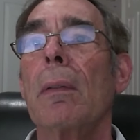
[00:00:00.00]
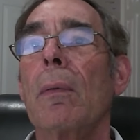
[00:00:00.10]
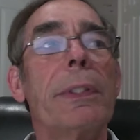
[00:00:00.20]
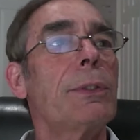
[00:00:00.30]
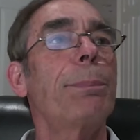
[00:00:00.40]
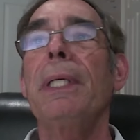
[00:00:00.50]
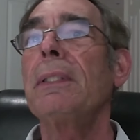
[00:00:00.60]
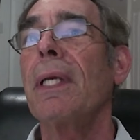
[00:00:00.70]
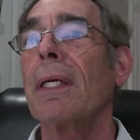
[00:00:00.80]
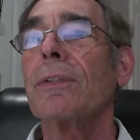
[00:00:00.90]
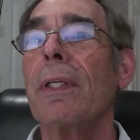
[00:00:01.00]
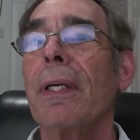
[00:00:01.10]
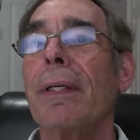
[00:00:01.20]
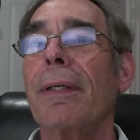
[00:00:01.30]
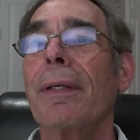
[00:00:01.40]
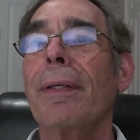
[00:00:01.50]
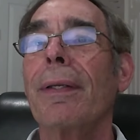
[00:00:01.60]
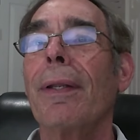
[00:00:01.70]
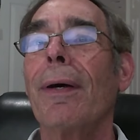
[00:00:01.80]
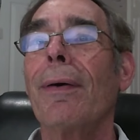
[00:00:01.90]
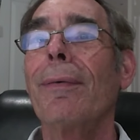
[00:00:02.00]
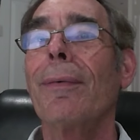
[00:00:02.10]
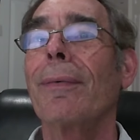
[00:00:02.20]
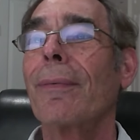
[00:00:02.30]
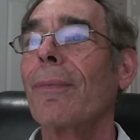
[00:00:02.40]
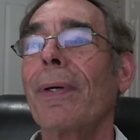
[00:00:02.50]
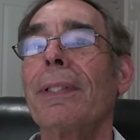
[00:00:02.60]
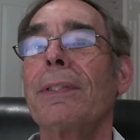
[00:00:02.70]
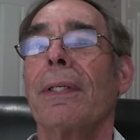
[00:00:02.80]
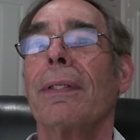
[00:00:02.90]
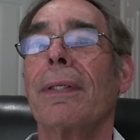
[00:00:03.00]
What is PTSD? You know, what is it?